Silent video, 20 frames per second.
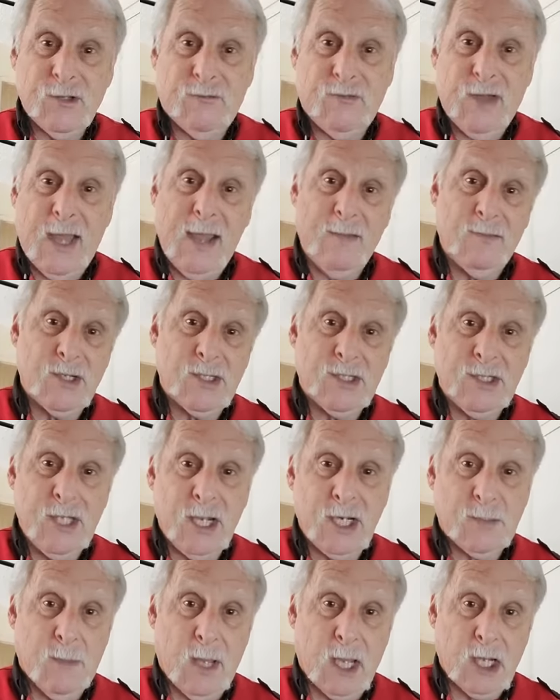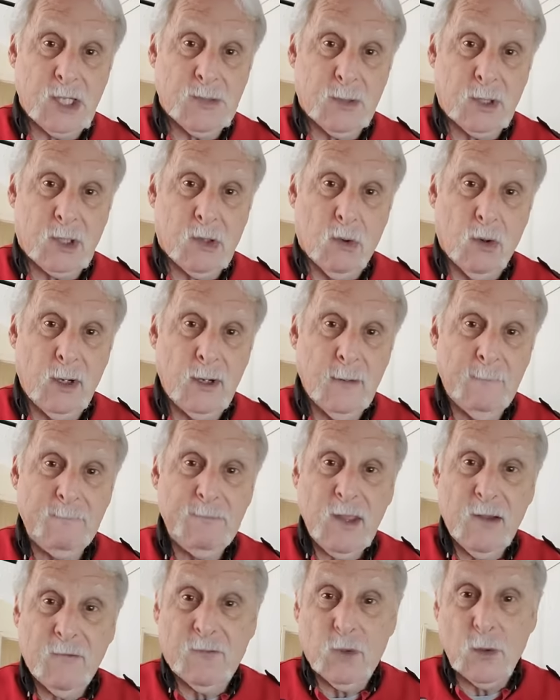the $5 or $6 per quart
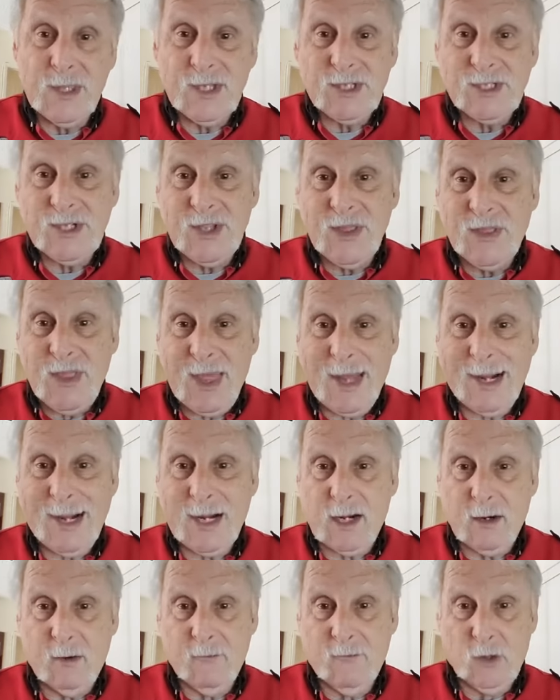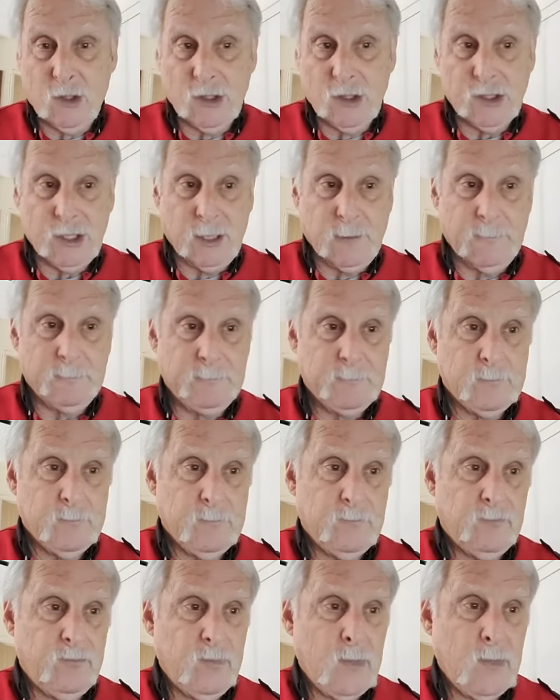for the synthetic version.
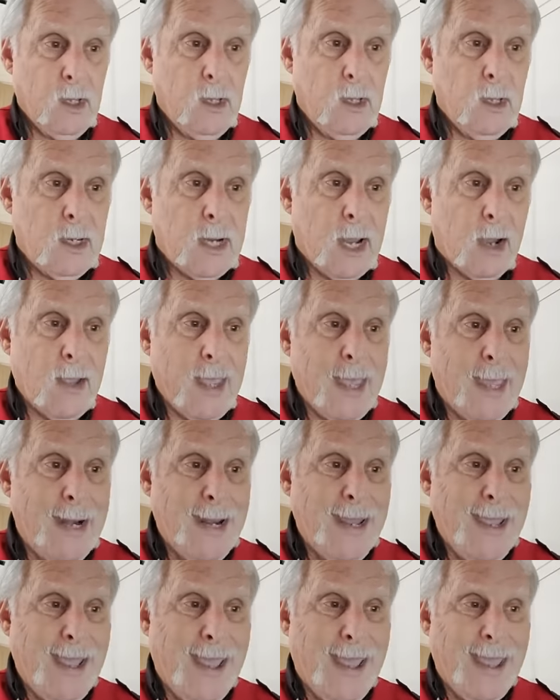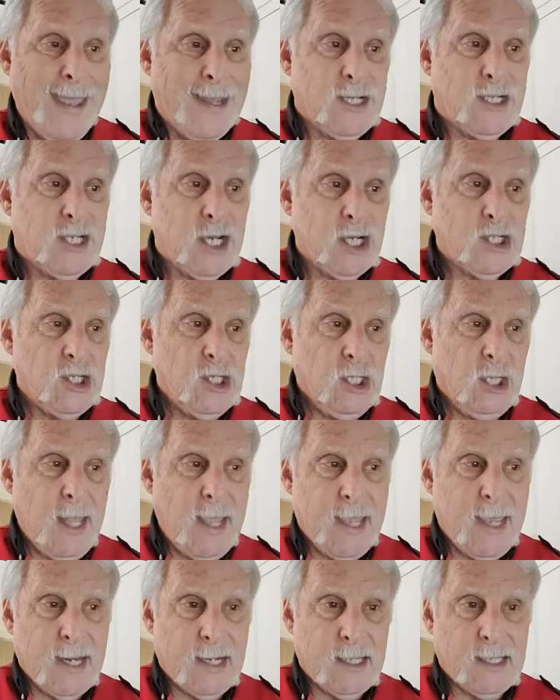Now, any additional
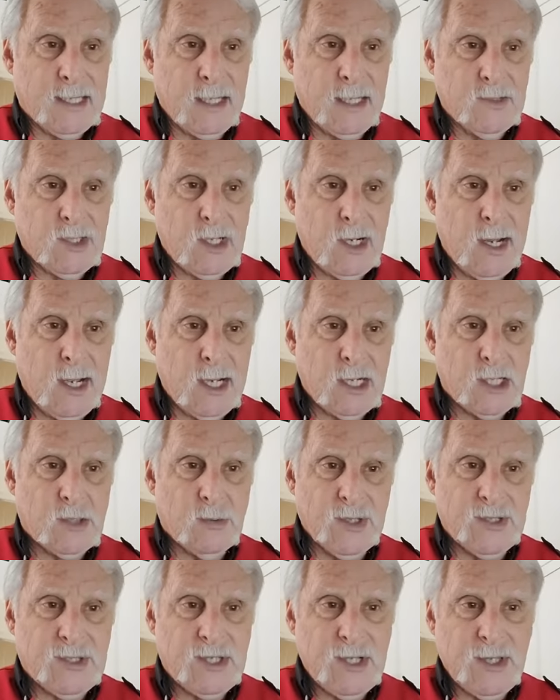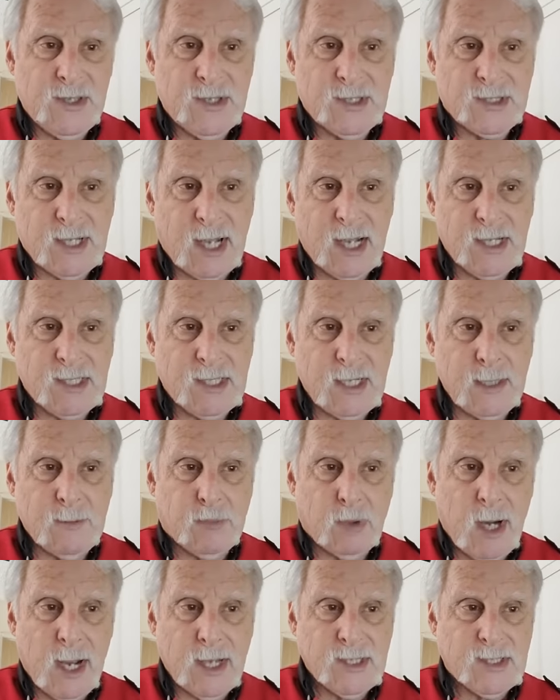additives and actual synthesizing
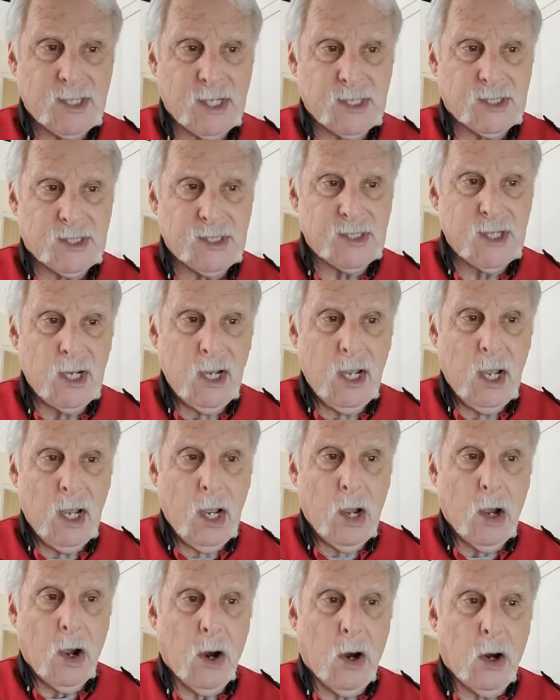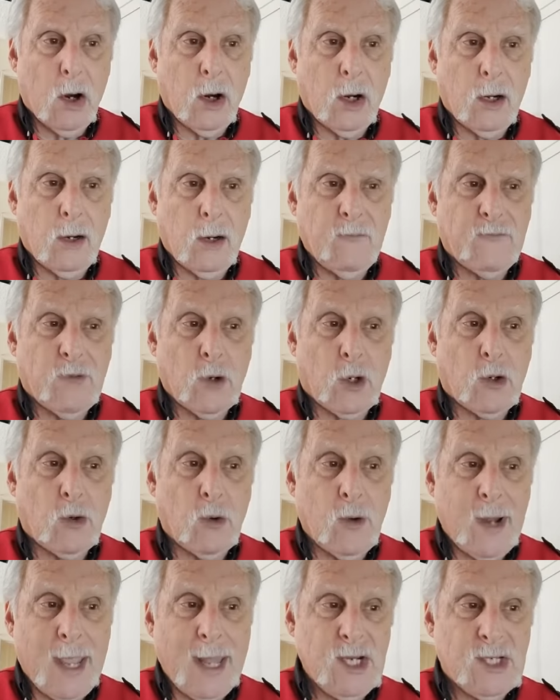processes are for
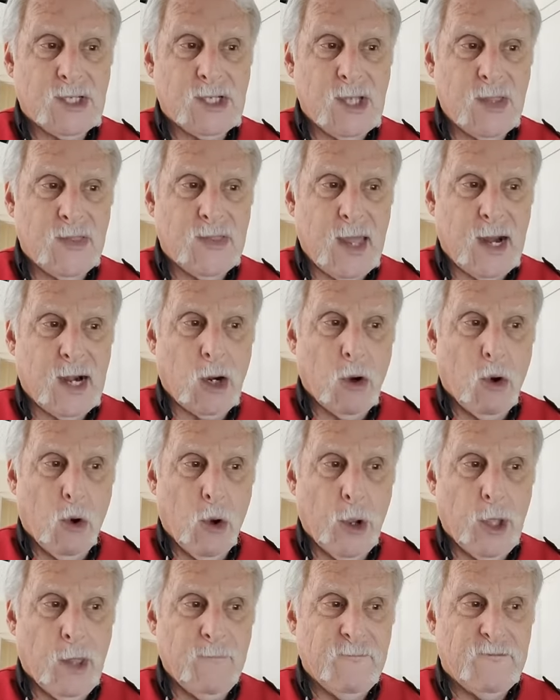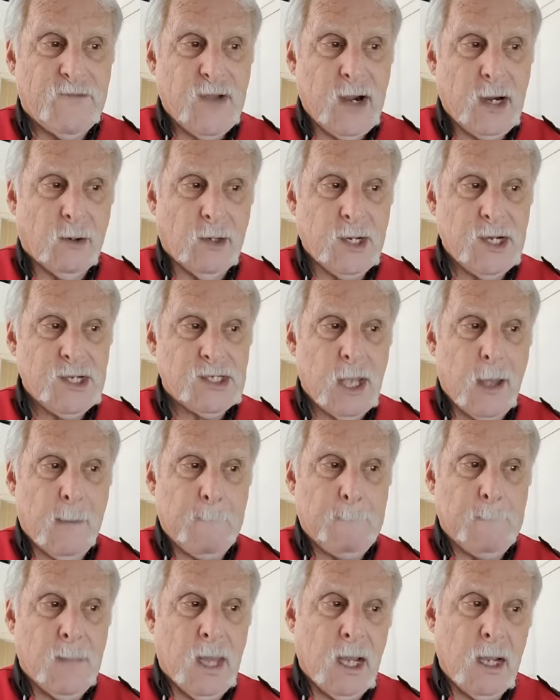creating synthetic oil varies
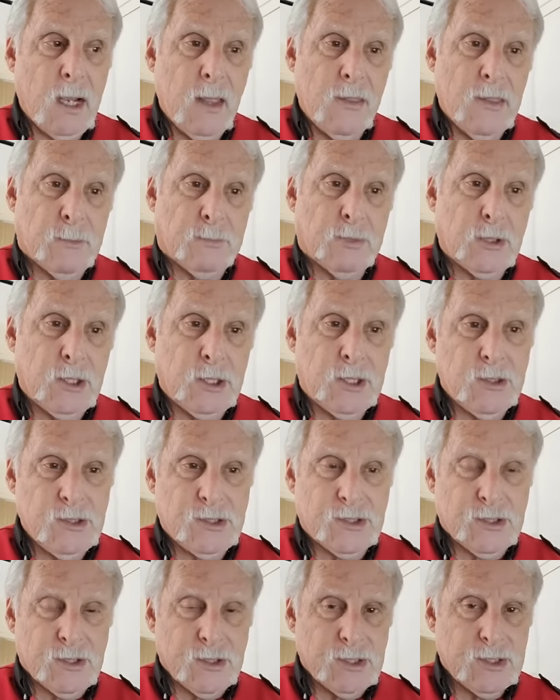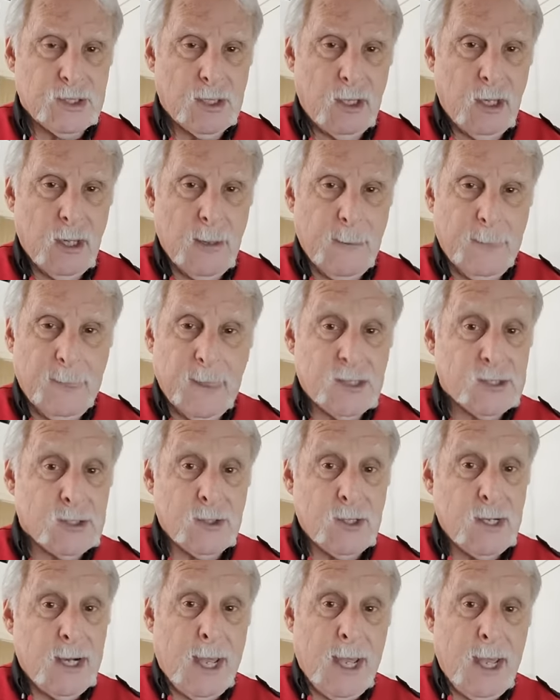among the producers.
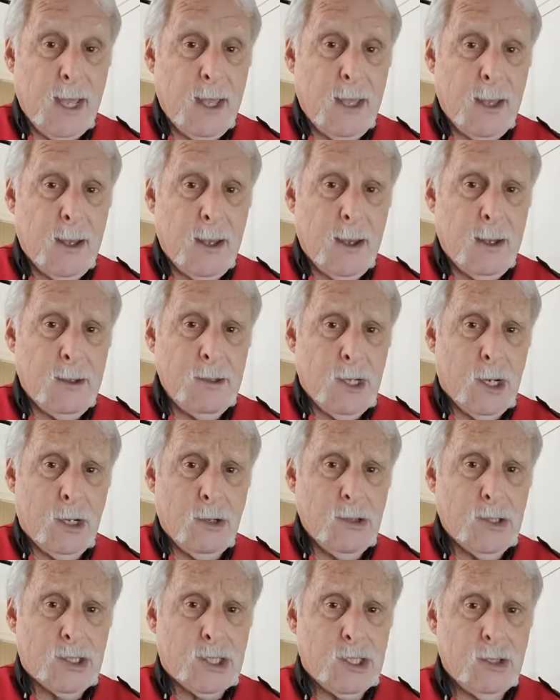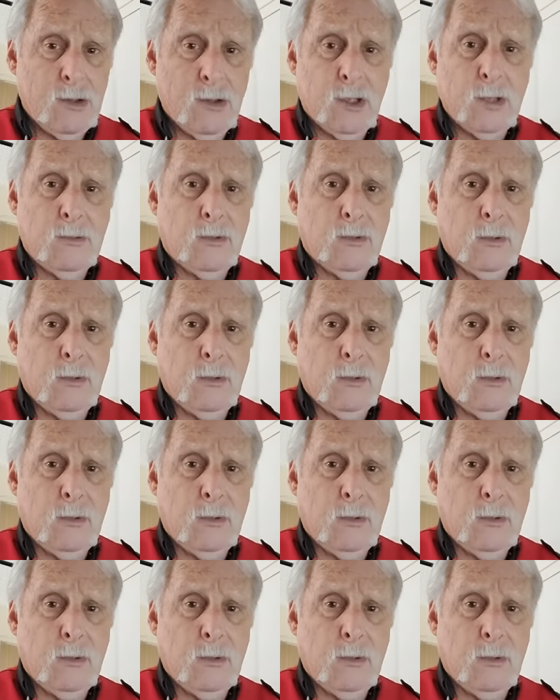So no two